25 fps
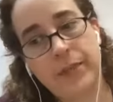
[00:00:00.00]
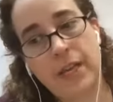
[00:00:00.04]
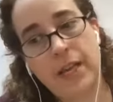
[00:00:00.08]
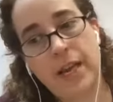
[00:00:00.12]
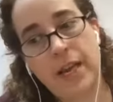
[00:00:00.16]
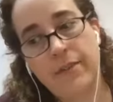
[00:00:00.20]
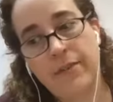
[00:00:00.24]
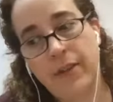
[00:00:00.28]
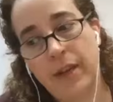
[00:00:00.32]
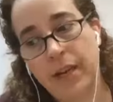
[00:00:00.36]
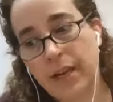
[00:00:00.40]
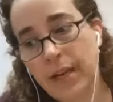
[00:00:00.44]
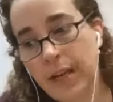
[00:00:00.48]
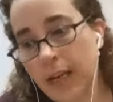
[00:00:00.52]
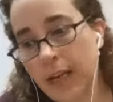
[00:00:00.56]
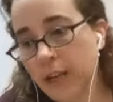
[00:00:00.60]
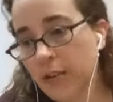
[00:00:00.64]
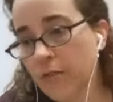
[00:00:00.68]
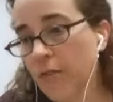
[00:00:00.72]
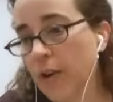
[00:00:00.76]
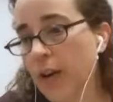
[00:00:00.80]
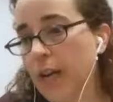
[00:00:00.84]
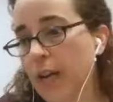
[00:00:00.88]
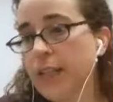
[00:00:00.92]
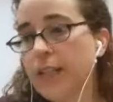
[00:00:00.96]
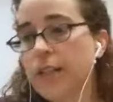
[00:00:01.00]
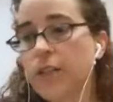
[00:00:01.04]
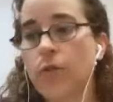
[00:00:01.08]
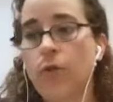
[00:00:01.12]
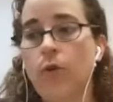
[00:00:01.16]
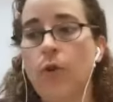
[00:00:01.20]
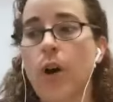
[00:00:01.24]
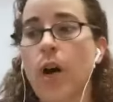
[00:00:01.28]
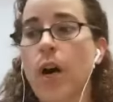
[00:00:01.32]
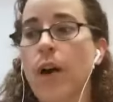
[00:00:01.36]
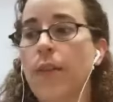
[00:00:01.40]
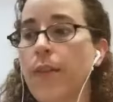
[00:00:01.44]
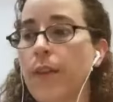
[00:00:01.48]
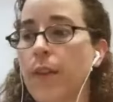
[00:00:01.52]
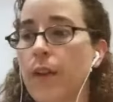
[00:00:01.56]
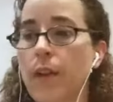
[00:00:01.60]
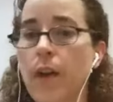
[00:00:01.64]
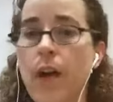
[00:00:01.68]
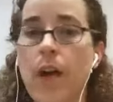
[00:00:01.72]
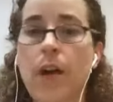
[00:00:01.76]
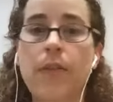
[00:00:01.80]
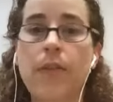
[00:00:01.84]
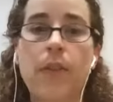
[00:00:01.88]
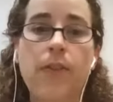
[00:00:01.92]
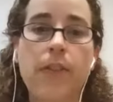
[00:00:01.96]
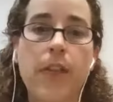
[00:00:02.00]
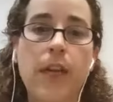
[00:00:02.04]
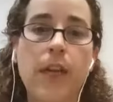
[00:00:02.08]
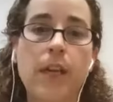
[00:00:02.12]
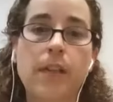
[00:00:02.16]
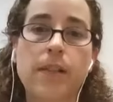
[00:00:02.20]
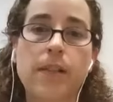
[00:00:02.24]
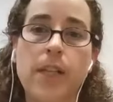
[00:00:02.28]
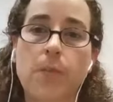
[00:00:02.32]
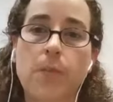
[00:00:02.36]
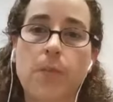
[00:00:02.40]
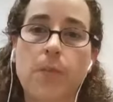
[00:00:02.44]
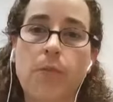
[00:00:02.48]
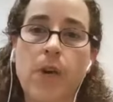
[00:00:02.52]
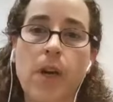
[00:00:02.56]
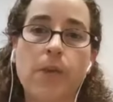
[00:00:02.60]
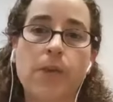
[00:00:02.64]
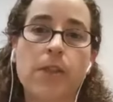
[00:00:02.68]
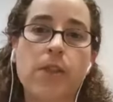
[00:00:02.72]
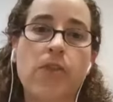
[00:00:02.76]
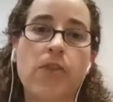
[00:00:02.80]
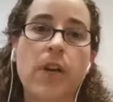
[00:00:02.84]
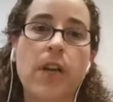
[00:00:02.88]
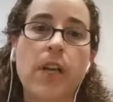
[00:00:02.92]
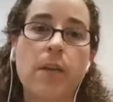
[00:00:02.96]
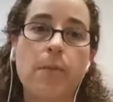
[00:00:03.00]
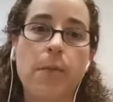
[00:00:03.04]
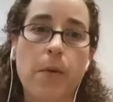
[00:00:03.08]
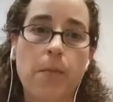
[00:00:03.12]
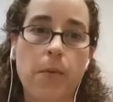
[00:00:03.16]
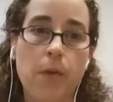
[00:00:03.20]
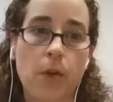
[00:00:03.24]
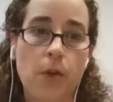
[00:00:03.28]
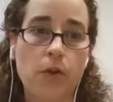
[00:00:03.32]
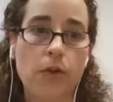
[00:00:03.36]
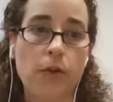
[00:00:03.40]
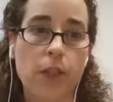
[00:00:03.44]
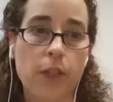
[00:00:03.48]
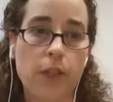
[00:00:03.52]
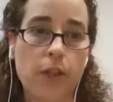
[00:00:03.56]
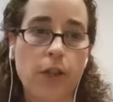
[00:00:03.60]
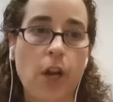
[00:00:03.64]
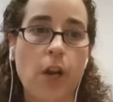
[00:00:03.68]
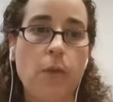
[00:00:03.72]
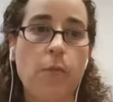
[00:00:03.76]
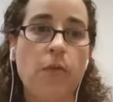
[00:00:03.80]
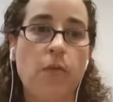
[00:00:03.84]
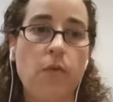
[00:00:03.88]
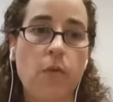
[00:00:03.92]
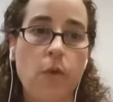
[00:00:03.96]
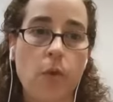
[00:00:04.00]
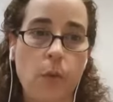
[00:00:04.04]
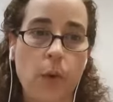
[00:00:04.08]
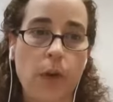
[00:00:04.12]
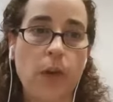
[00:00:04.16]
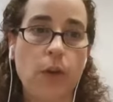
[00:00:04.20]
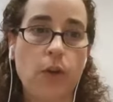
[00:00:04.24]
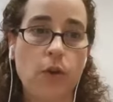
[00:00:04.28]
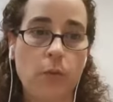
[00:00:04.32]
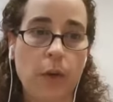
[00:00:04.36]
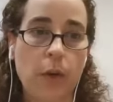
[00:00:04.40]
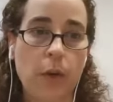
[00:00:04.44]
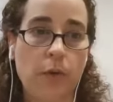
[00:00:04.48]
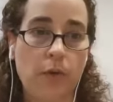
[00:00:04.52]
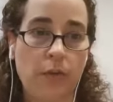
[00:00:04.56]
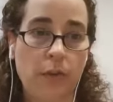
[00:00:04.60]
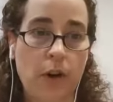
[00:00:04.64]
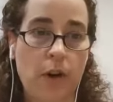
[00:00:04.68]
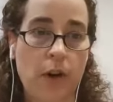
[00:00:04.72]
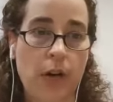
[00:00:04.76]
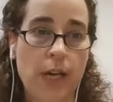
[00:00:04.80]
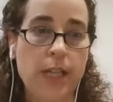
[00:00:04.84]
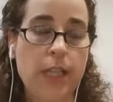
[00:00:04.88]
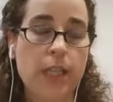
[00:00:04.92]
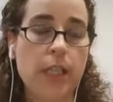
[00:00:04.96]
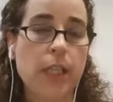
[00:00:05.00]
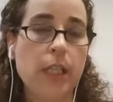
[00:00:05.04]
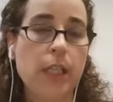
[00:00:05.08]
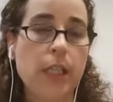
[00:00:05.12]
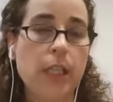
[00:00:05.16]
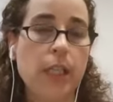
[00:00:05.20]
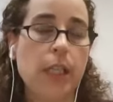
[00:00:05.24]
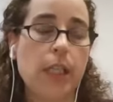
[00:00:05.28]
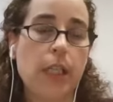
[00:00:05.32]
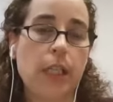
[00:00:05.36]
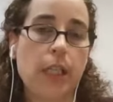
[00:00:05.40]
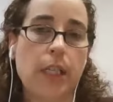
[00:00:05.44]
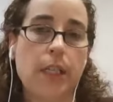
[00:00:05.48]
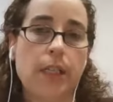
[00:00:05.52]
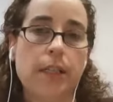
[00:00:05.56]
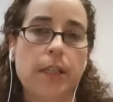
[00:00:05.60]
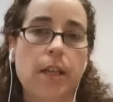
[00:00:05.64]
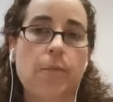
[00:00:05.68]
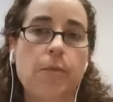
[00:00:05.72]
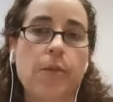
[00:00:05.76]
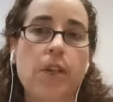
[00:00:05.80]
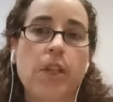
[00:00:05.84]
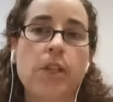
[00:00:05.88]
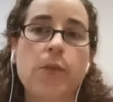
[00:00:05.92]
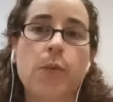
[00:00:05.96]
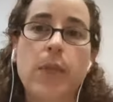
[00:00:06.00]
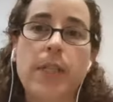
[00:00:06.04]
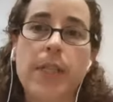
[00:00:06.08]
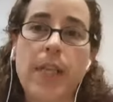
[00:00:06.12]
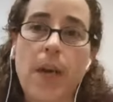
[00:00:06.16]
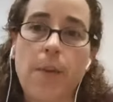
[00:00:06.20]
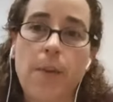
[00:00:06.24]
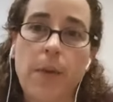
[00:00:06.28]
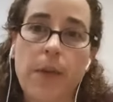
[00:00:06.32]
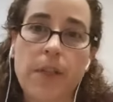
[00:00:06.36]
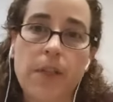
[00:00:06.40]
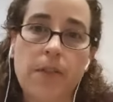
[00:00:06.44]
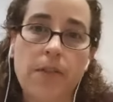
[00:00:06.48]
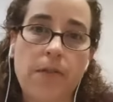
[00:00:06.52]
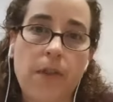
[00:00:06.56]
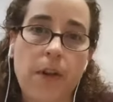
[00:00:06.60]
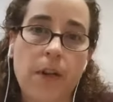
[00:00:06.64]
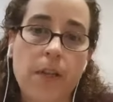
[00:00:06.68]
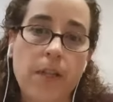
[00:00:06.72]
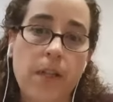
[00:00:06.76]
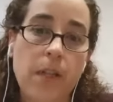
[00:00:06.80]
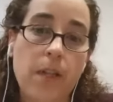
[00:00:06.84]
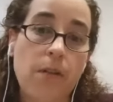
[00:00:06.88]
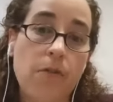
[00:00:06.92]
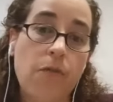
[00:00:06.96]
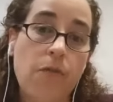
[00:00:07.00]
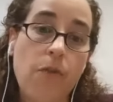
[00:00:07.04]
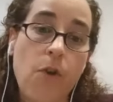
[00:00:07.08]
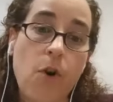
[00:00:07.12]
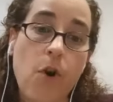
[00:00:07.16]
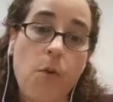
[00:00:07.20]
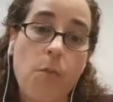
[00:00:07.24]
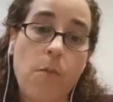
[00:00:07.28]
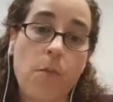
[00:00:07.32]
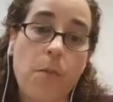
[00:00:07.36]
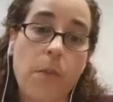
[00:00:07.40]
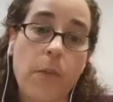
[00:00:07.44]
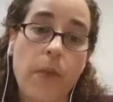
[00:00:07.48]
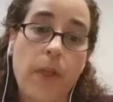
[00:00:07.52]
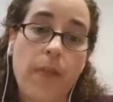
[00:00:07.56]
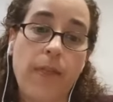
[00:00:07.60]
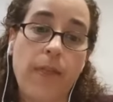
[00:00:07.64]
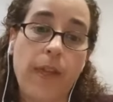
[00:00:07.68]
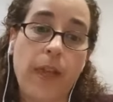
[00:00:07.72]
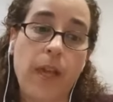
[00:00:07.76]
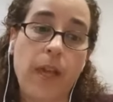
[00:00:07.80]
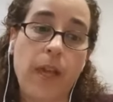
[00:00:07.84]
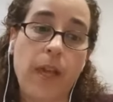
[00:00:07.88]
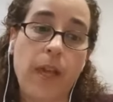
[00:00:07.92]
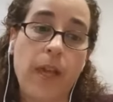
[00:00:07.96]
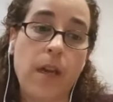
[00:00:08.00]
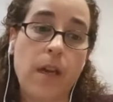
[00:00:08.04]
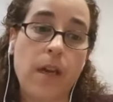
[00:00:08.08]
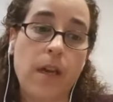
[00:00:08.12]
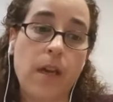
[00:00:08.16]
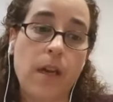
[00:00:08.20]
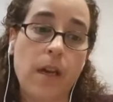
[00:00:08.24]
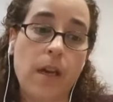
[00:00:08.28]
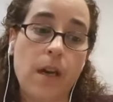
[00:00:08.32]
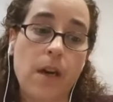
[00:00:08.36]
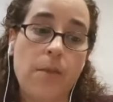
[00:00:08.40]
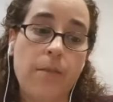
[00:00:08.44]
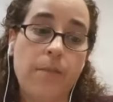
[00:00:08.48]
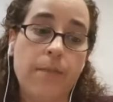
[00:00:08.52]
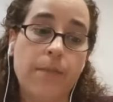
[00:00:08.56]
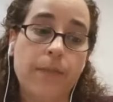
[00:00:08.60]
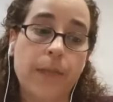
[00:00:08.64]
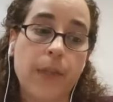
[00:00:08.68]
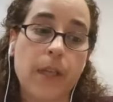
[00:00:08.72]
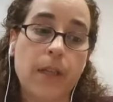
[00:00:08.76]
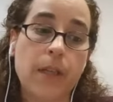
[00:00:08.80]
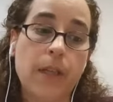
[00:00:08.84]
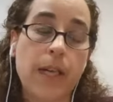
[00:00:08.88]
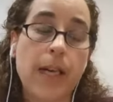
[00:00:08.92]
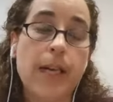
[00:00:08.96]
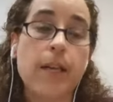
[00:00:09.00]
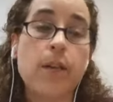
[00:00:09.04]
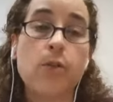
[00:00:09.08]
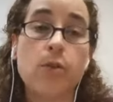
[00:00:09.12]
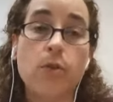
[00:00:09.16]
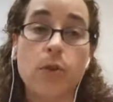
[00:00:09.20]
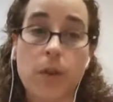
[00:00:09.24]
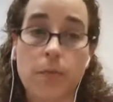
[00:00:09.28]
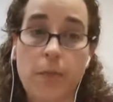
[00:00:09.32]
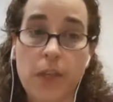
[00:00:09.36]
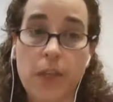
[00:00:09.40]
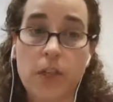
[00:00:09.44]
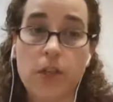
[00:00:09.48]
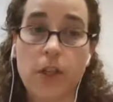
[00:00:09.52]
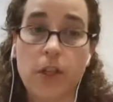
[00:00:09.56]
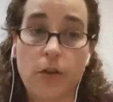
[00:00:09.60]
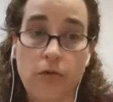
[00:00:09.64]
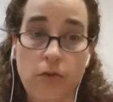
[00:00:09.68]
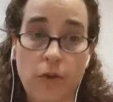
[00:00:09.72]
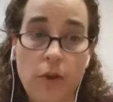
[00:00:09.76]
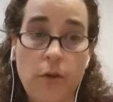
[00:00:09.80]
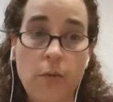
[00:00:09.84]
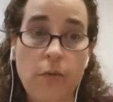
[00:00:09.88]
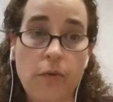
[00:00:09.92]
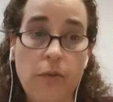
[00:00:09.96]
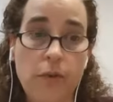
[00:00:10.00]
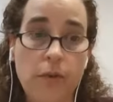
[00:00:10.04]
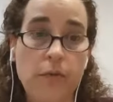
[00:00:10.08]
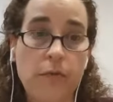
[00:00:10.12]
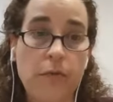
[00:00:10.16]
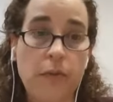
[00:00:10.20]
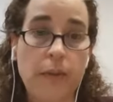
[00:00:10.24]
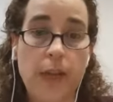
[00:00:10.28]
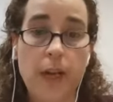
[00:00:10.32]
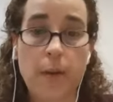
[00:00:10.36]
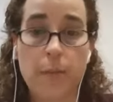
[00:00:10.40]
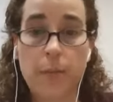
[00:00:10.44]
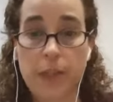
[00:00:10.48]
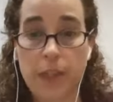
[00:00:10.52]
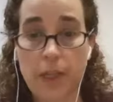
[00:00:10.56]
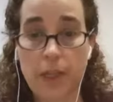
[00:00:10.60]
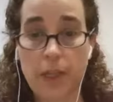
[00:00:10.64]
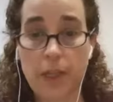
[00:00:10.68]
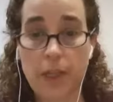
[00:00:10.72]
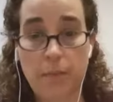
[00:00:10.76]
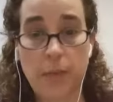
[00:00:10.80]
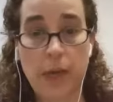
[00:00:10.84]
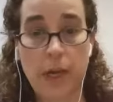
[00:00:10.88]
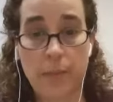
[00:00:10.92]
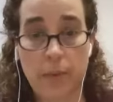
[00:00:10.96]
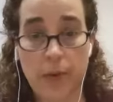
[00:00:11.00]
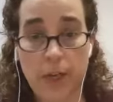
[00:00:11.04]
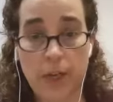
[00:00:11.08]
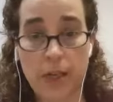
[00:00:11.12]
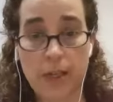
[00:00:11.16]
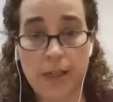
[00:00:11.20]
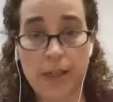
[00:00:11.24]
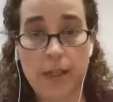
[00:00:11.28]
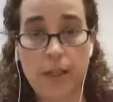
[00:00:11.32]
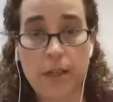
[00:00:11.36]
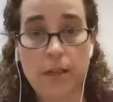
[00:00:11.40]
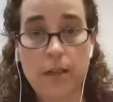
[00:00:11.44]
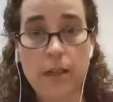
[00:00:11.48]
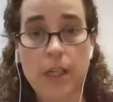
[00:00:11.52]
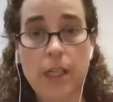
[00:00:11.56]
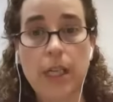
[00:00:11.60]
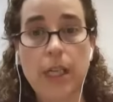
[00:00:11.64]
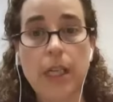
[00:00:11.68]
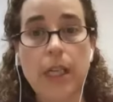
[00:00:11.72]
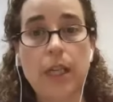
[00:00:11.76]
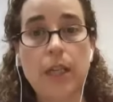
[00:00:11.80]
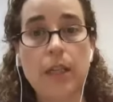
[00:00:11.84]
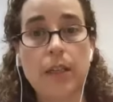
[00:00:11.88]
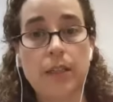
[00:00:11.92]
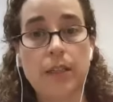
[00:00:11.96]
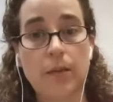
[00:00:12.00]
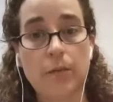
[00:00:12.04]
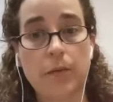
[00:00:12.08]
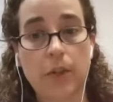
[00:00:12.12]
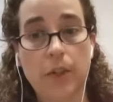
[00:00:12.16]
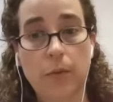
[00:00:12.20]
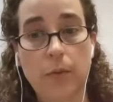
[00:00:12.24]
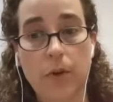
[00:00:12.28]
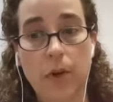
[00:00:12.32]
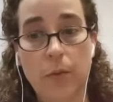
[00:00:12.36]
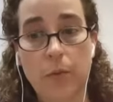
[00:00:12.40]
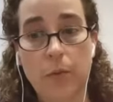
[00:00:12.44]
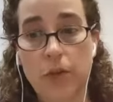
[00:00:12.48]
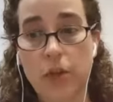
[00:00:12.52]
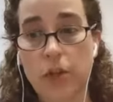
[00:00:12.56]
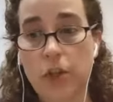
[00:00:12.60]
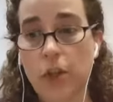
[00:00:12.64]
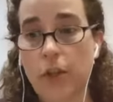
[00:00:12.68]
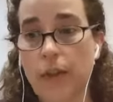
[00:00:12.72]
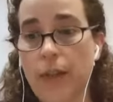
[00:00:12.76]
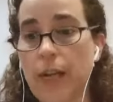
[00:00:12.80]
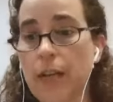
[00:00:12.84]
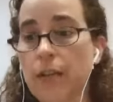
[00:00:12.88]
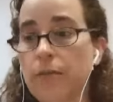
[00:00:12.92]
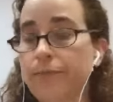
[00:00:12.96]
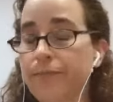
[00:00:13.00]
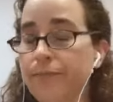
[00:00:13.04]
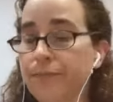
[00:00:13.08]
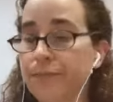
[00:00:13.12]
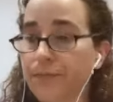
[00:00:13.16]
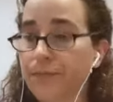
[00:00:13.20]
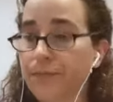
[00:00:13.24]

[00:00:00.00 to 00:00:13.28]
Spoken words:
elevate leg rests or other things that perhaps are a little bit beyond the scope of what we normally provide. Sometimes we tap into funding from the clinical commissioning group for that person. Sometimes we're able to do that.